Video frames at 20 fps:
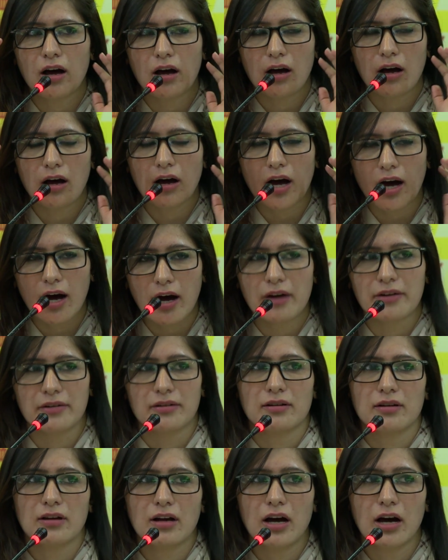uh,
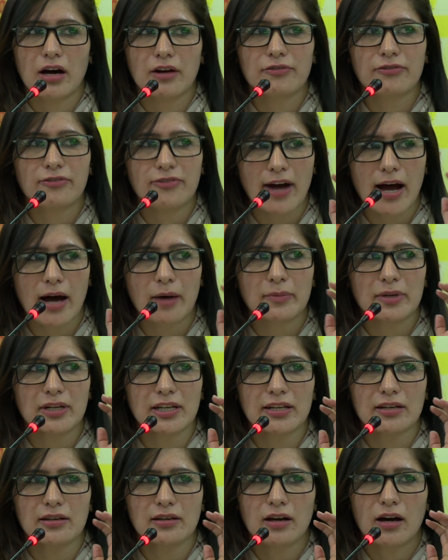our our
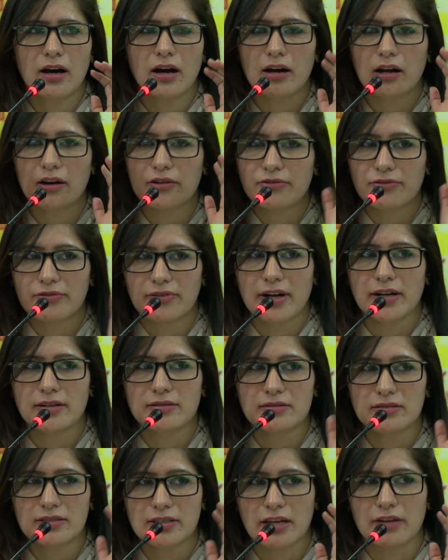family or our
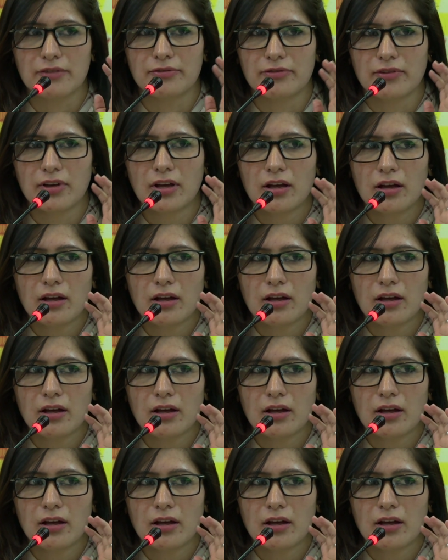friends safe